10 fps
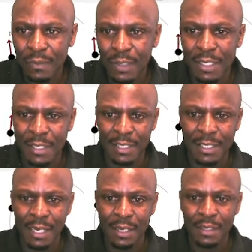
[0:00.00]
d
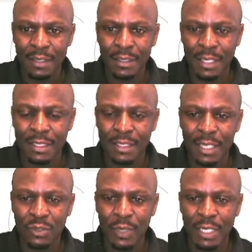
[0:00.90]
theta that's
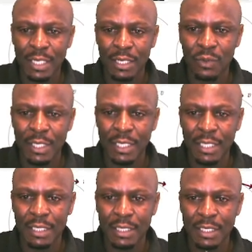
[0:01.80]
that's what the equation
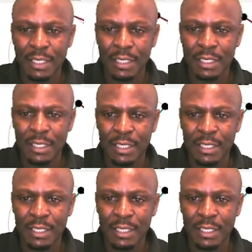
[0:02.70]
is is is